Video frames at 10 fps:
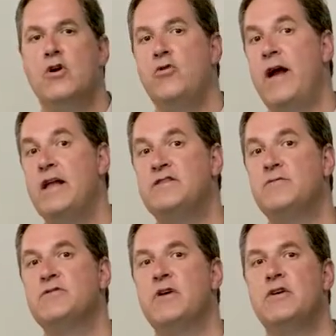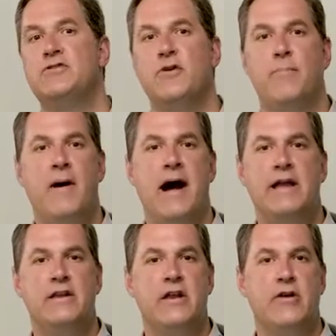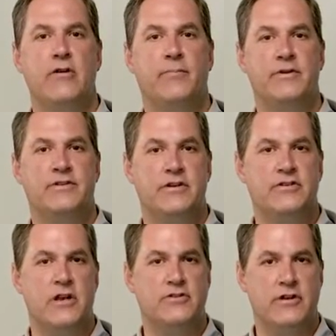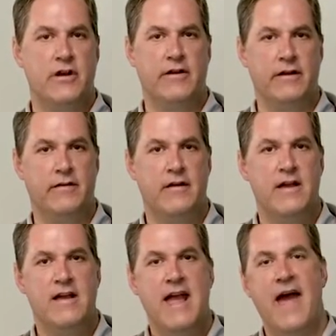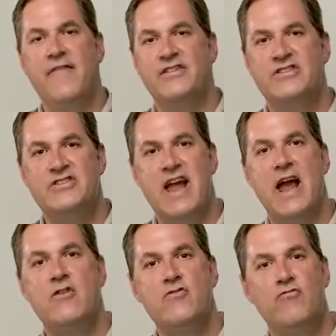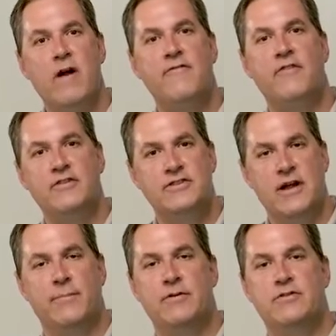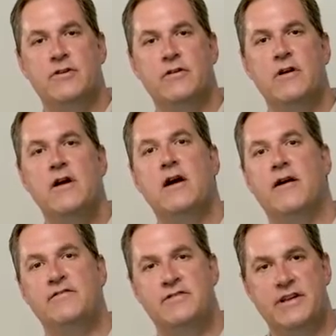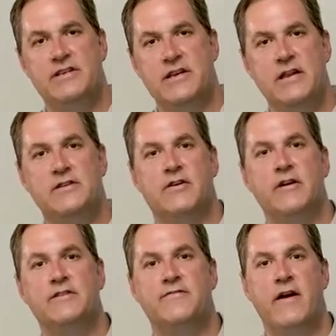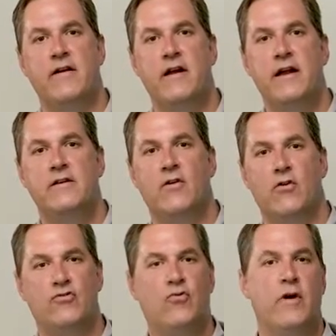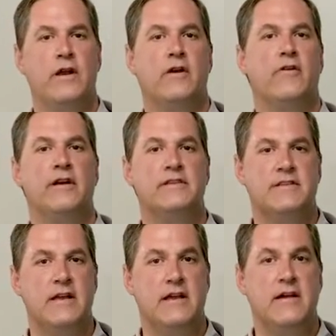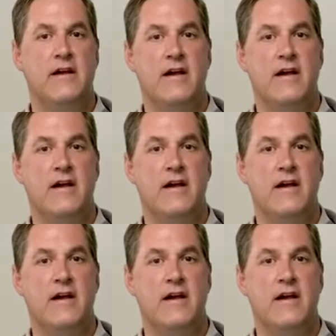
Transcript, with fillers: Johansson was also a pioneer in precision engineering, and the standard reference temperature of sixty-eight degrees Fahrenheit or twenty degrees C